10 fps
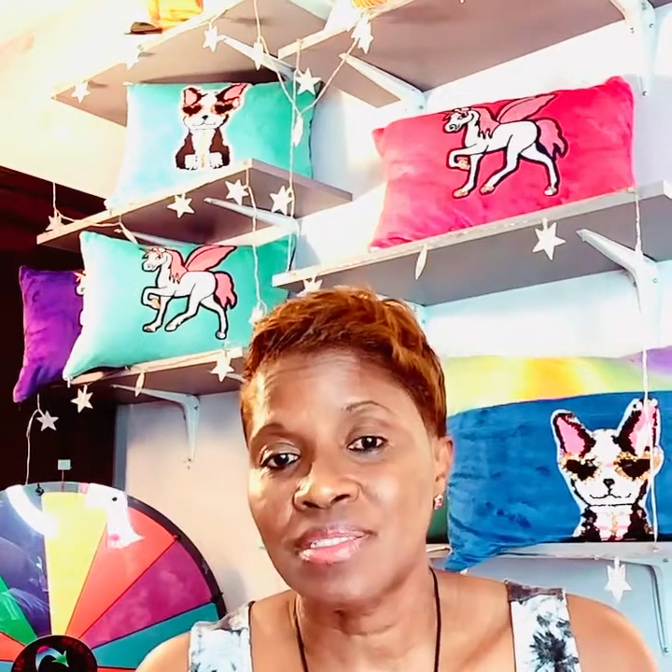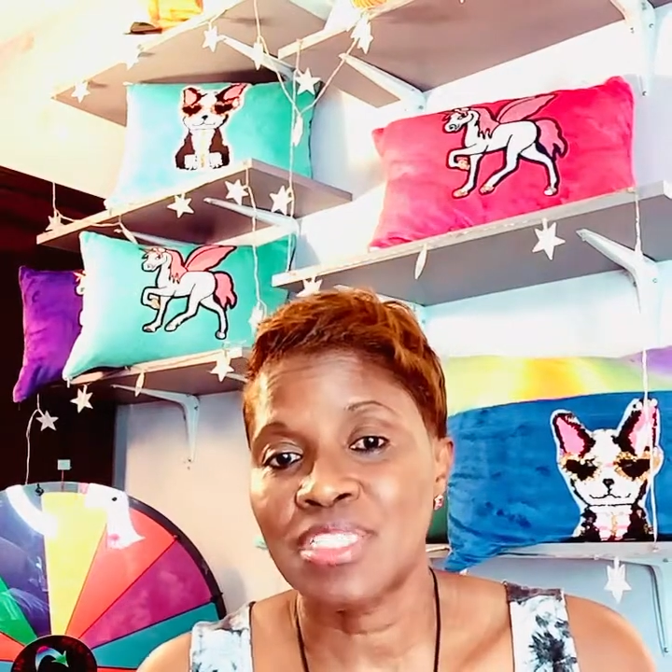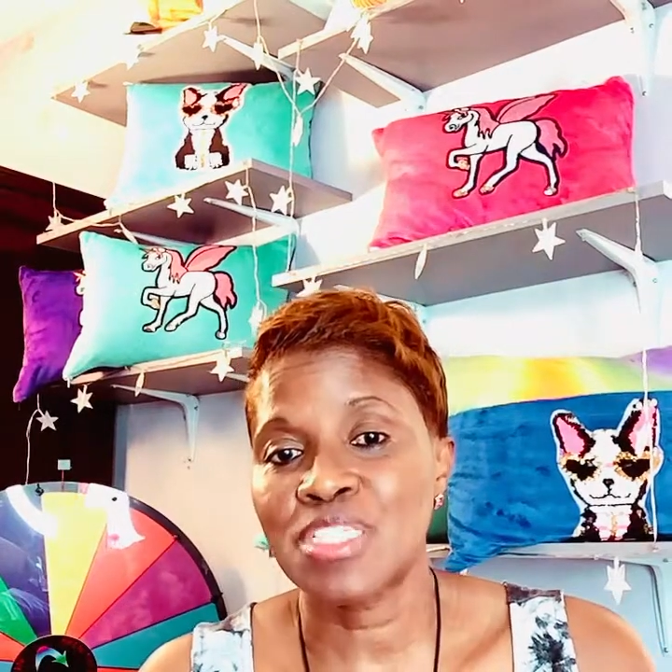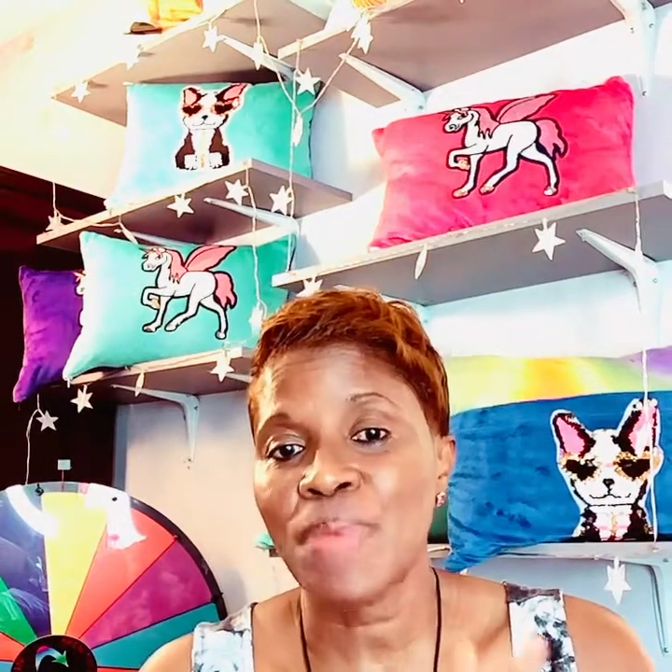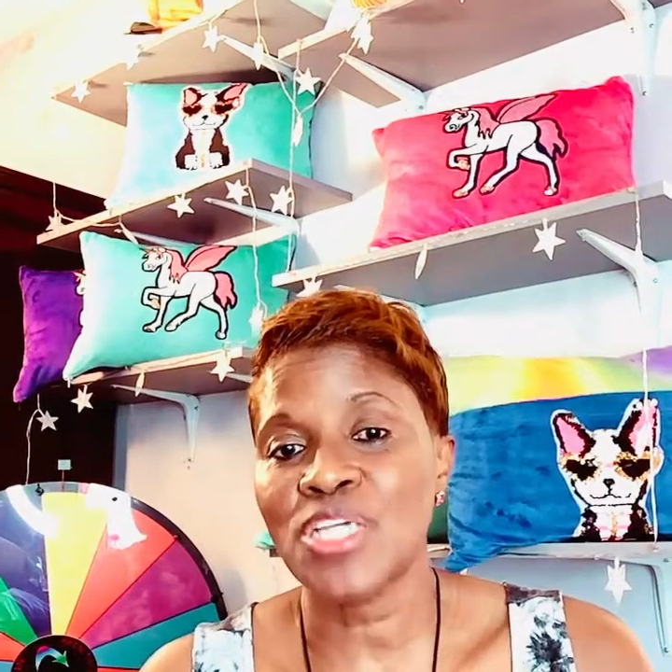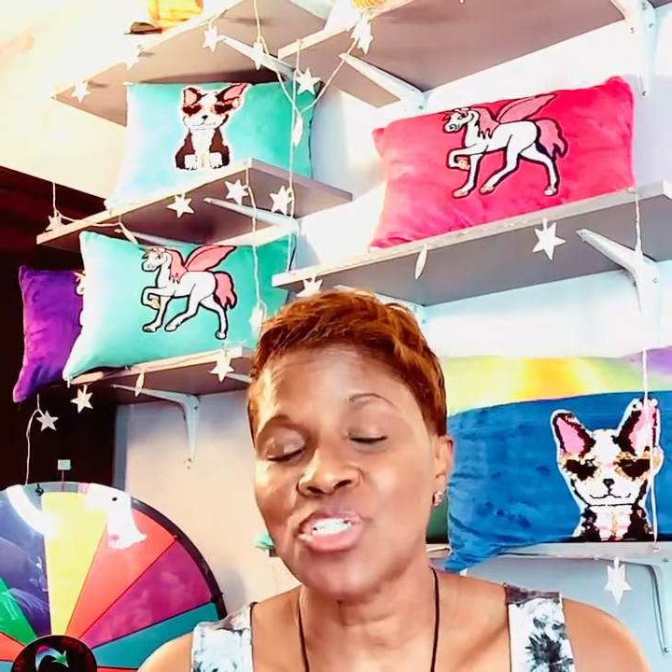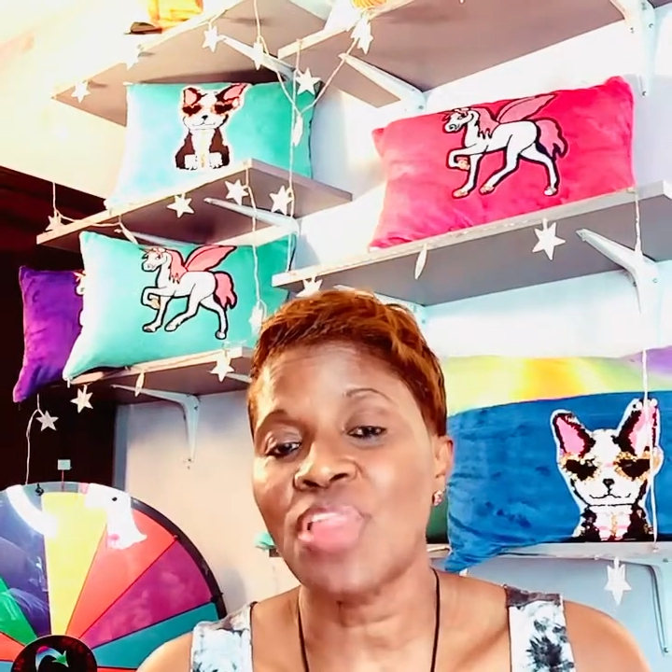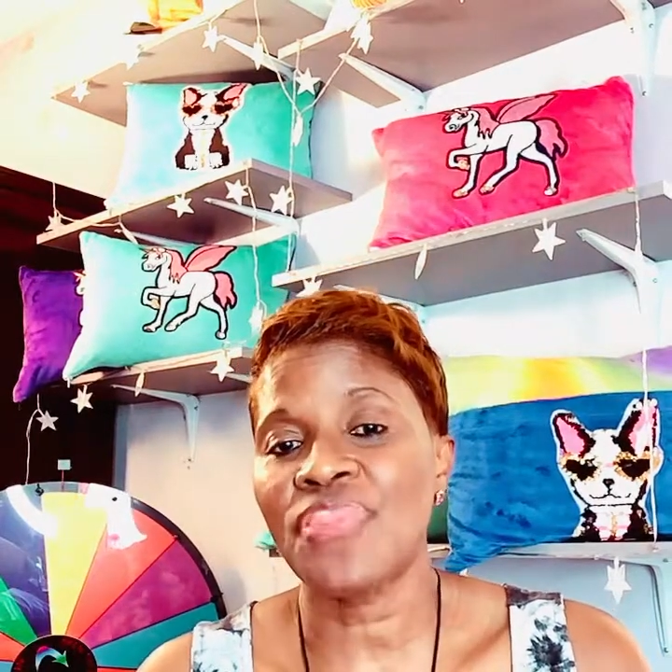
special